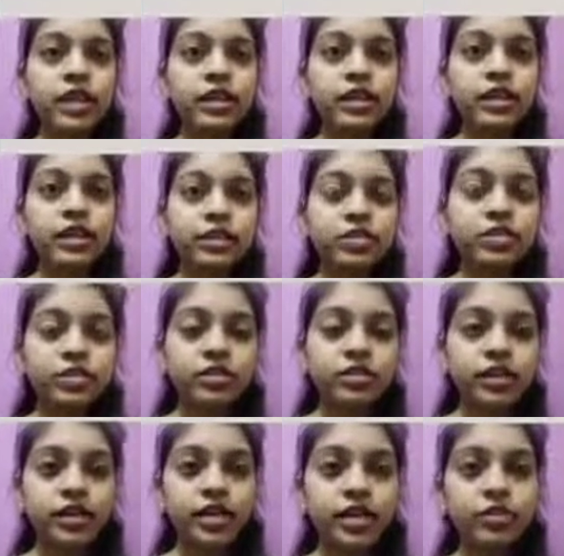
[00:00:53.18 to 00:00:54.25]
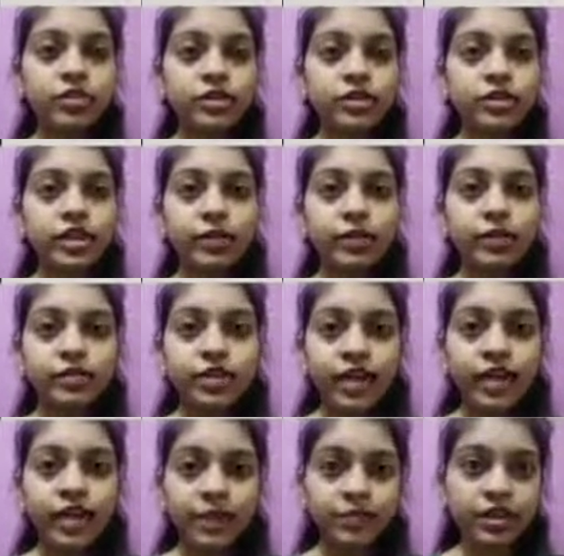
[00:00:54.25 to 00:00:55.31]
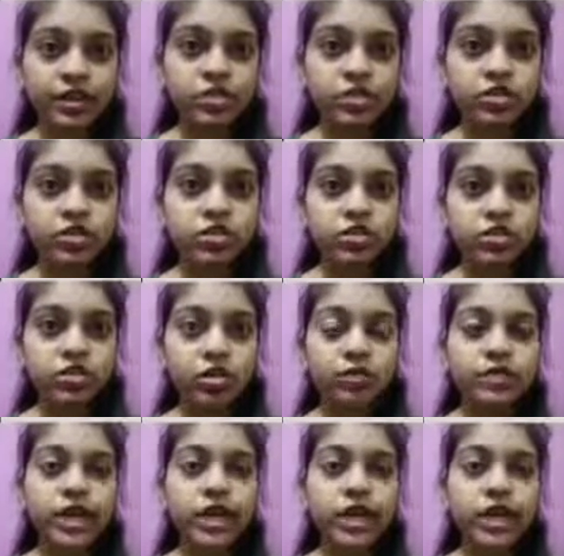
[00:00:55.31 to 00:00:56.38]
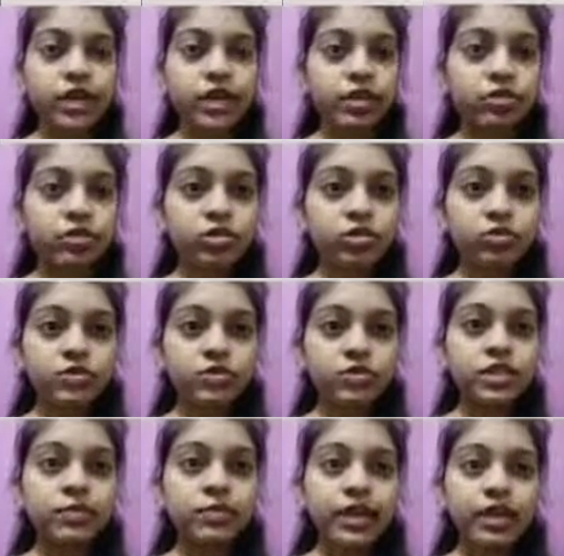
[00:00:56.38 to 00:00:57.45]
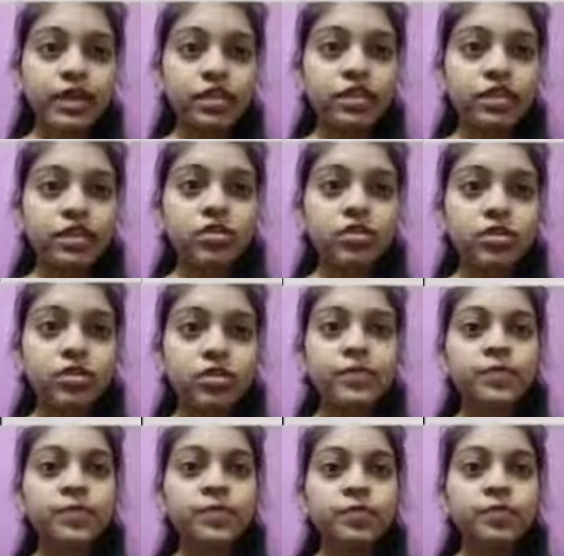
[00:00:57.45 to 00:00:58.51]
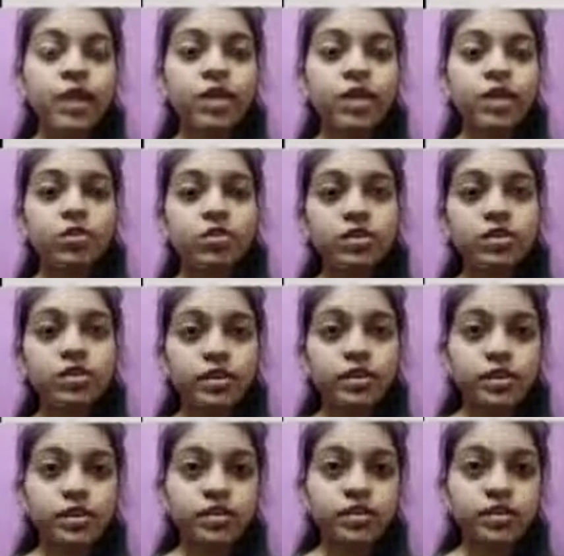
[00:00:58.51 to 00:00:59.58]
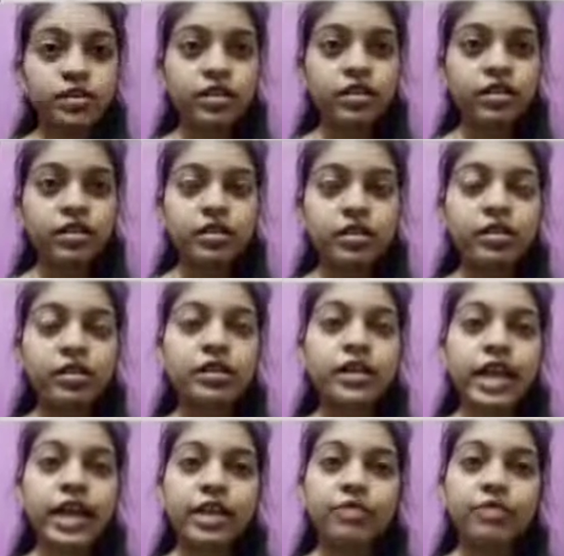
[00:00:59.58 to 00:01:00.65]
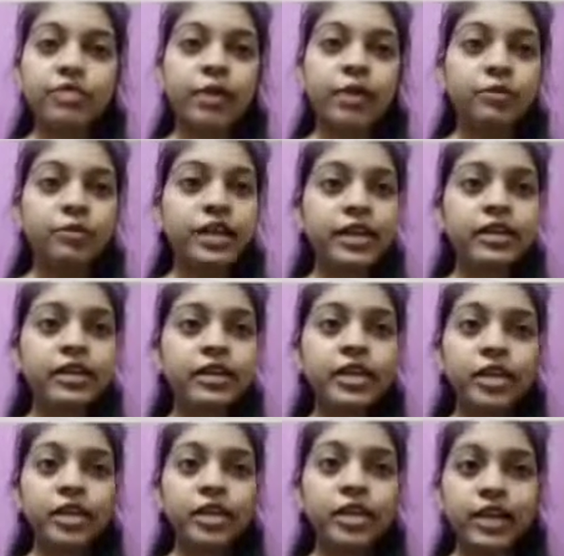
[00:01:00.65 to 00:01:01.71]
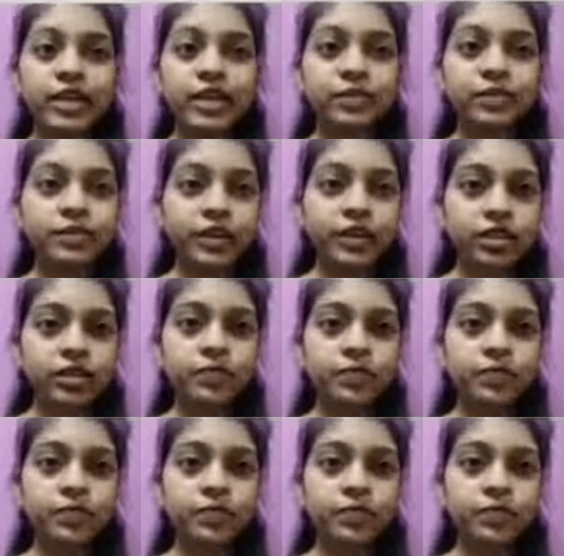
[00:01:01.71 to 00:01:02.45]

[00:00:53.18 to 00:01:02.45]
is generated during the different applications of radioisotopes in medicine or biological research is considered as biomedical radioactive waste.